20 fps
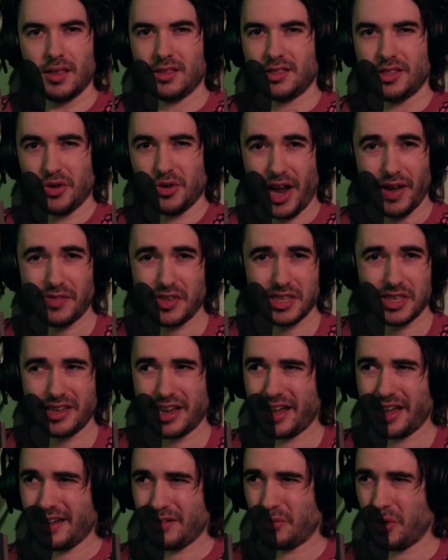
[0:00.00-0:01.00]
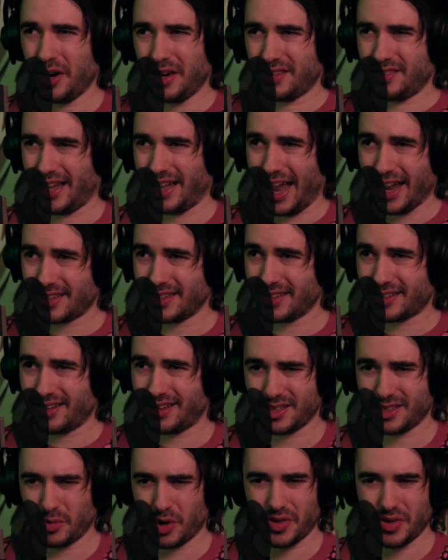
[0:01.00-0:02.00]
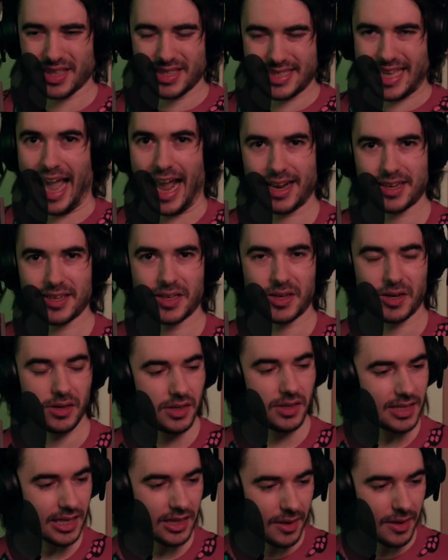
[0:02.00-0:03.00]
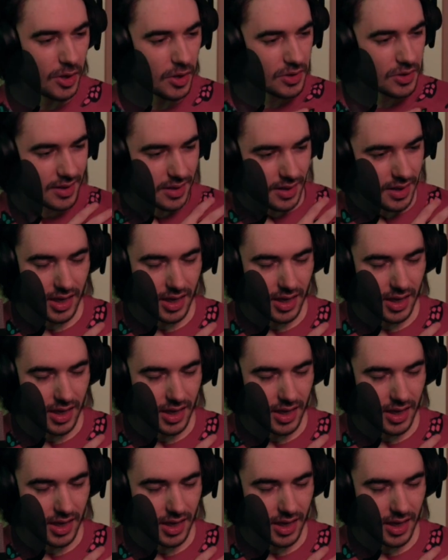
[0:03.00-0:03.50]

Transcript: Do I have to say what technical? It's more than technical. It's like the most.